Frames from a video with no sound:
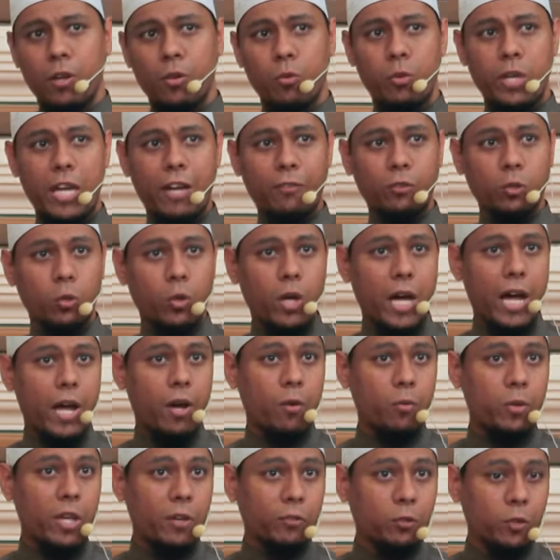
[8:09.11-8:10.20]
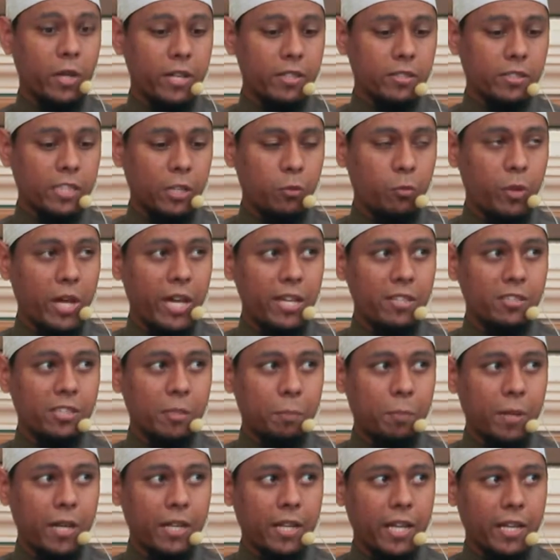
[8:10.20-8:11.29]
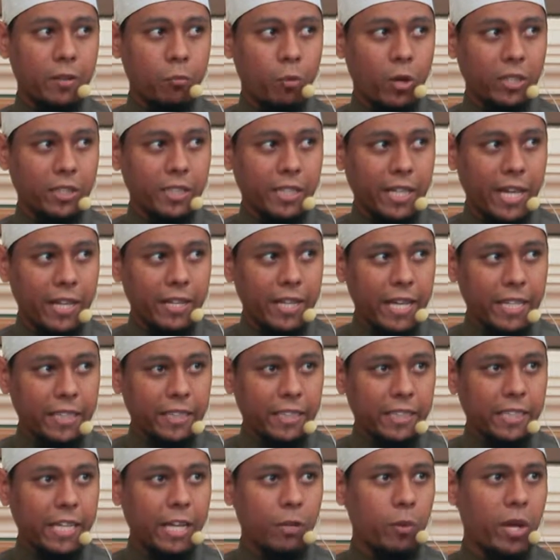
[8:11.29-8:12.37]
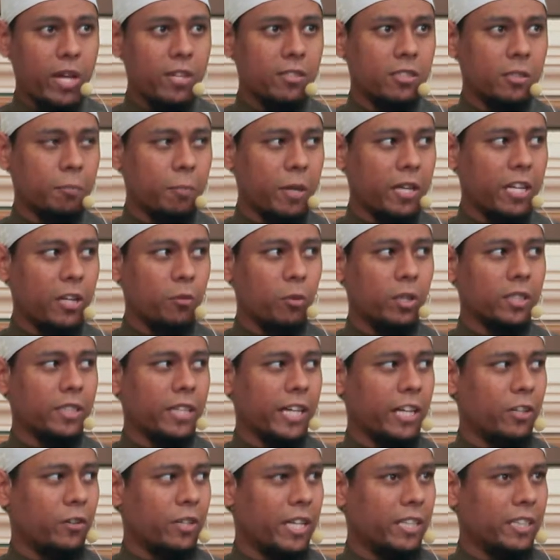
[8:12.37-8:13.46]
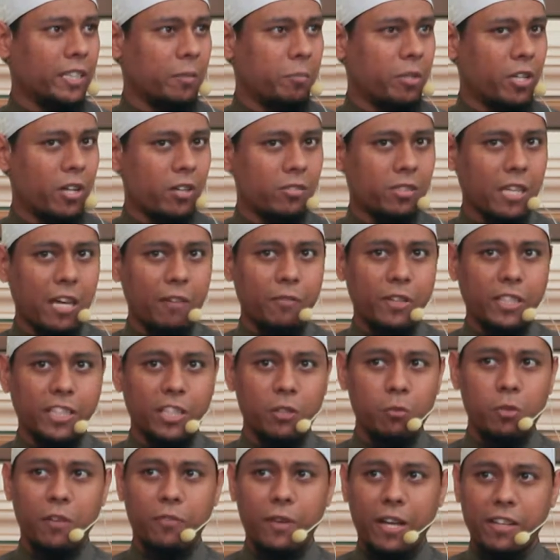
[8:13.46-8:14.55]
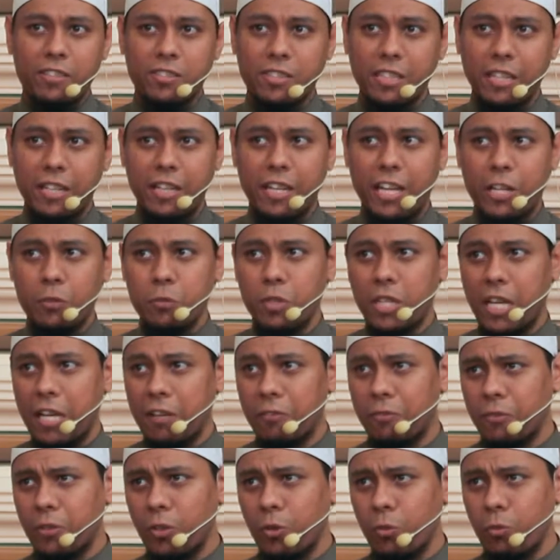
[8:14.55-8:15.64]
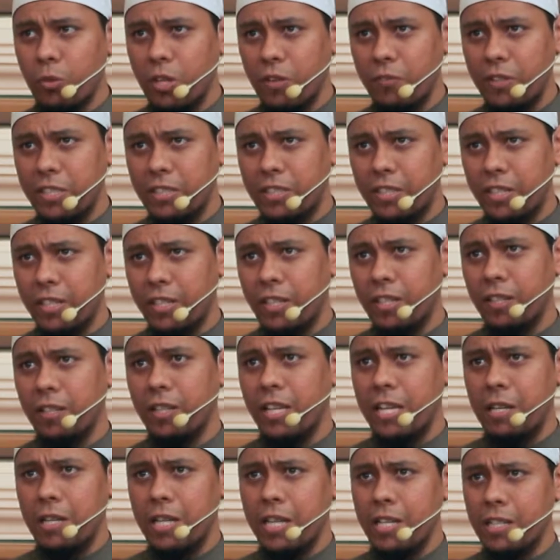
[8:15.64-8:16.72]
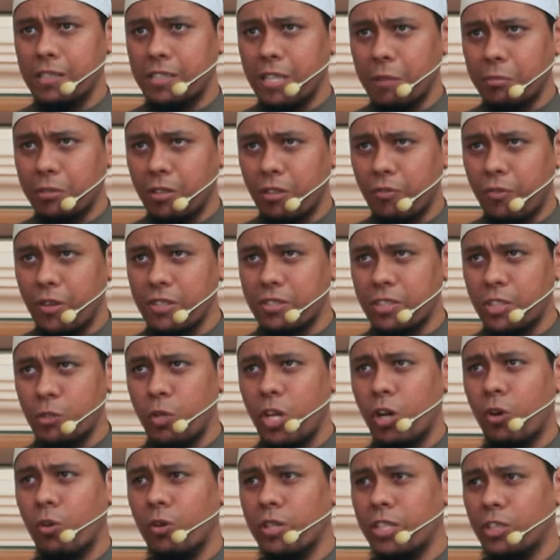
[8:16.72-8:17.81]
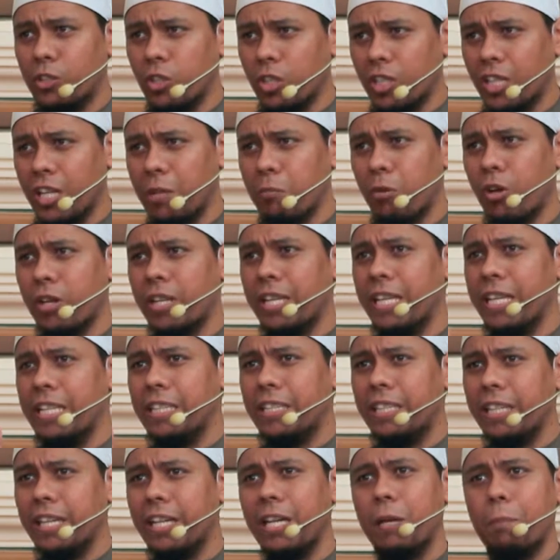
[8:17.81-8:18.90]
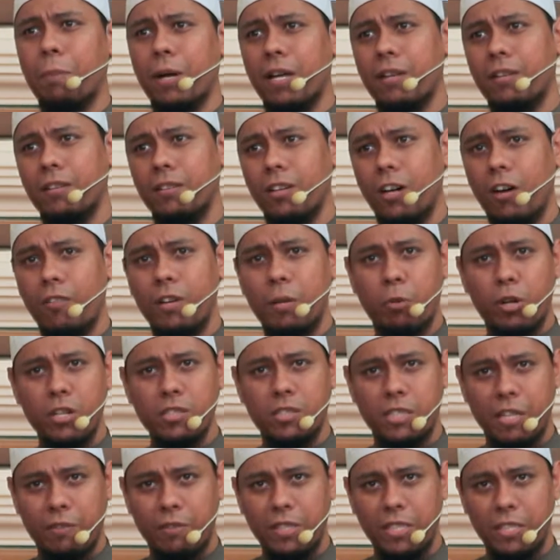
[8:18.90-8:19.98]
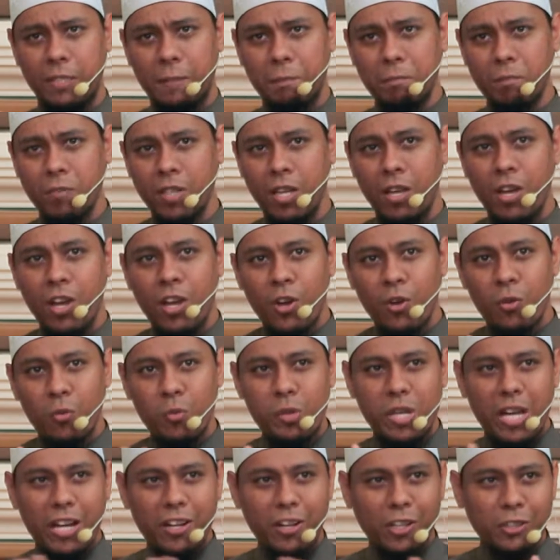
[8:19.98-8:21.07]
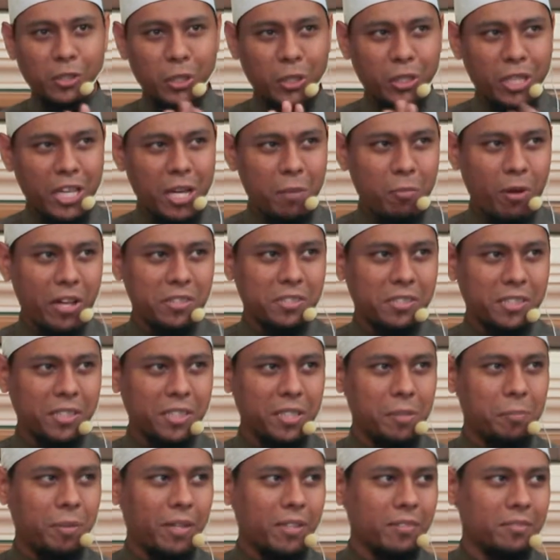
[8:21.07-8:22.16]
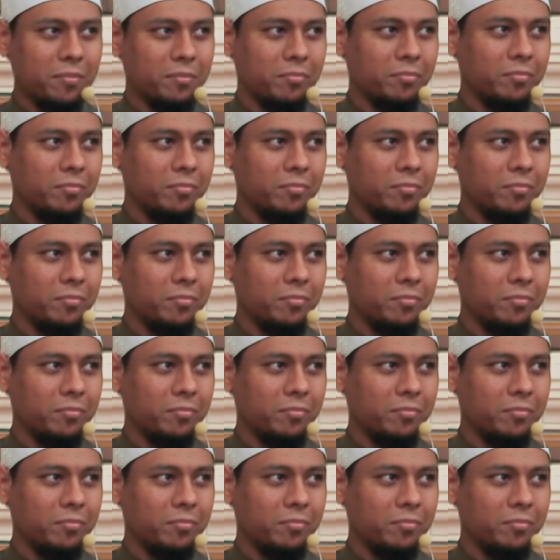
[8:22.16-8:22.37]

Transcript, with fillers: we have to uh, we have to understand where is the part that water can enter and where is the part that water cannot enter. Because everything we have exterior and we have we have interior. In in the chapter of fasting, we are only talking about the interior part of the body's cavity. We are not talking about exterior part.